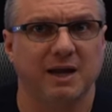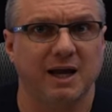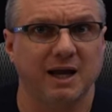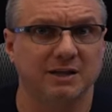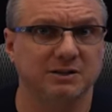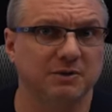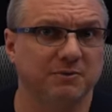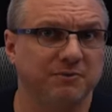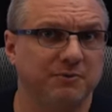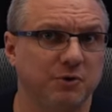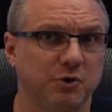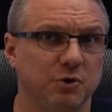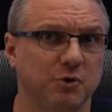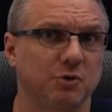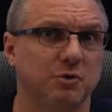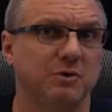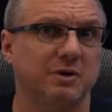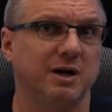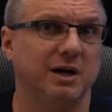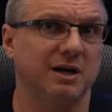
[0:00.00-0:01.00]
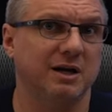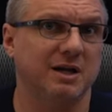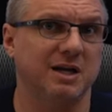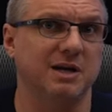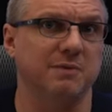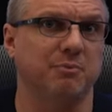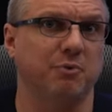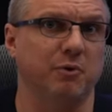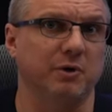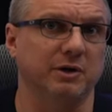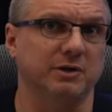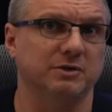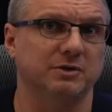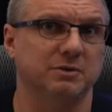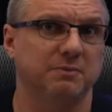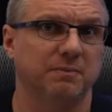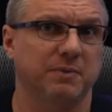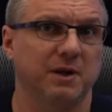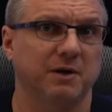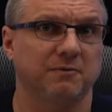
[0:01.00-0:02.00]
has a few kind of key
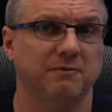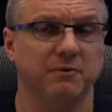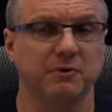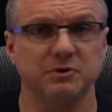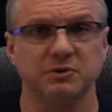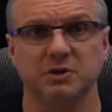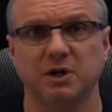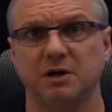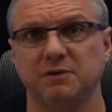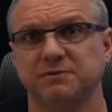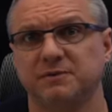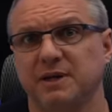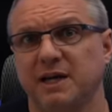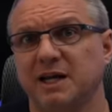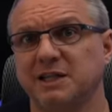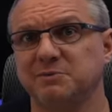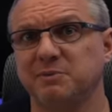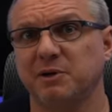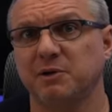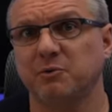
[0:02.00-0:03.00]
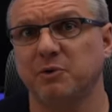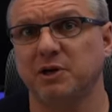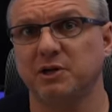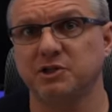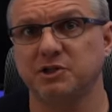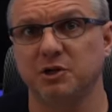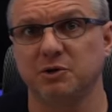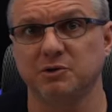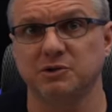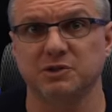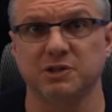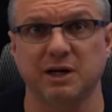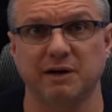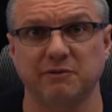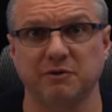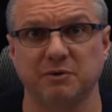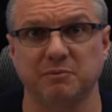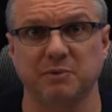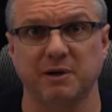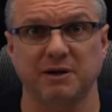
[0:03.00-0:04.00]
points. First off, the aspect ratio is
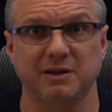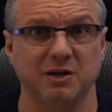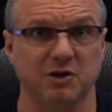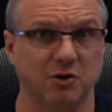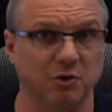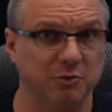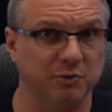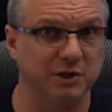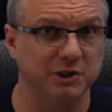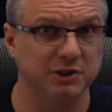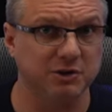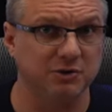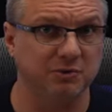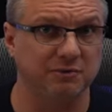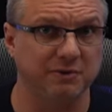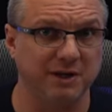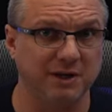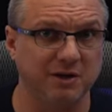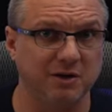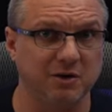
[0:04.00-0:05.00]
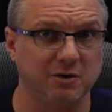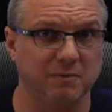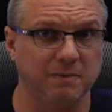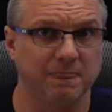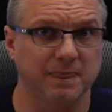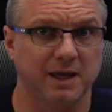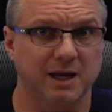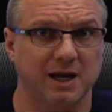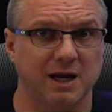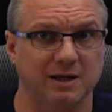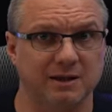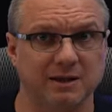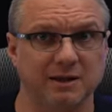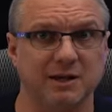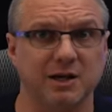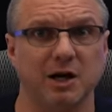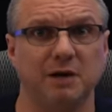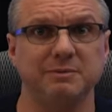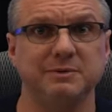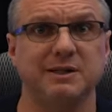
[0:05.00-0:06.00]
governed by the original video, and then
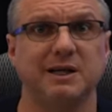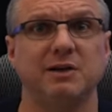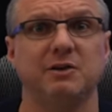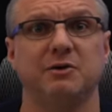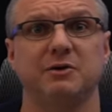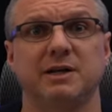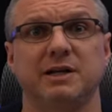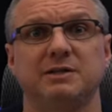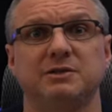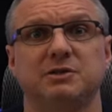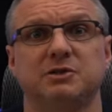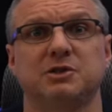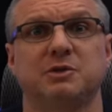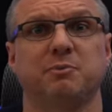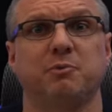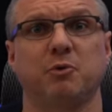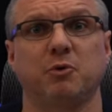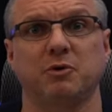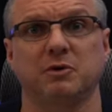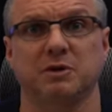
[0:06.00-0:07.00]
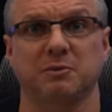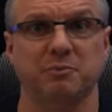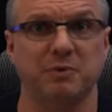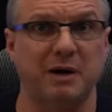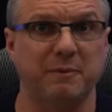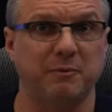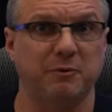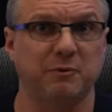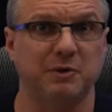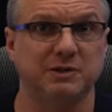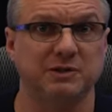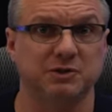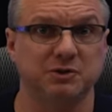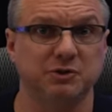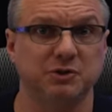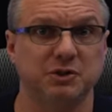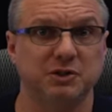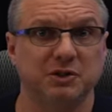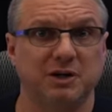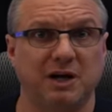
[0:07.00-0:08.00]
the upscaler needs to support the proper
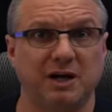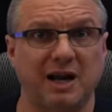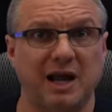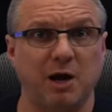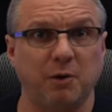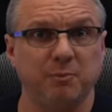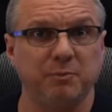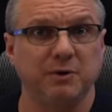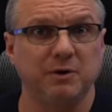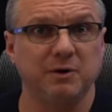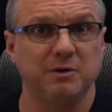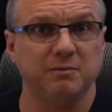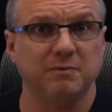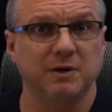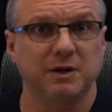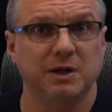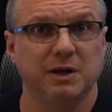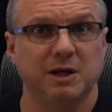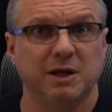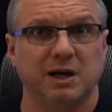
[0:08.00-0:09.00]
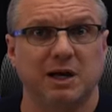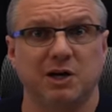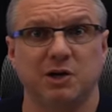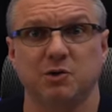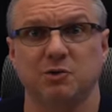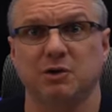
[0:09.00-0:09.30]
resolution on output, and